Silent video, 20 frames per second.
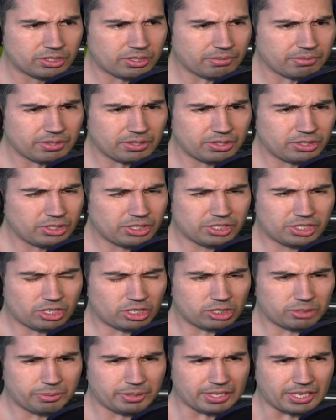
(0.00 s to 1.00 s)
Something
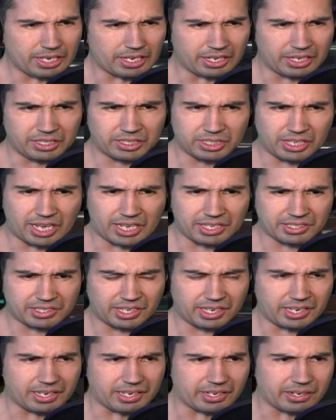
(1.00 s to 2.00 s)
just tells me that he's
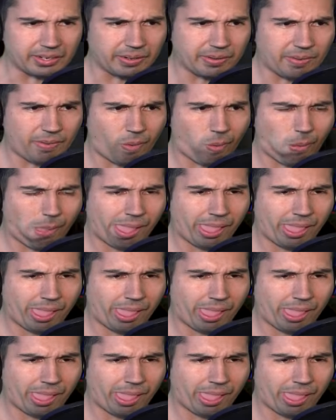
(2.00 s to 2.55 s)
not dead.